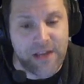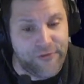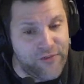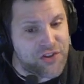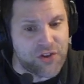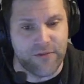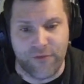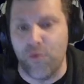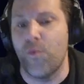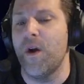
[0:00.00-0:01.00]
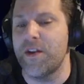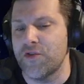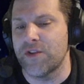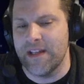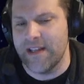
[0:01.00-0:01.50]
efficient for what
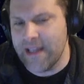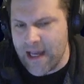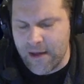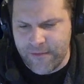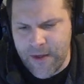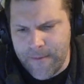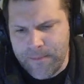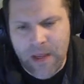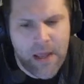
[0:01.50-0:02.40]
you're getting out of them.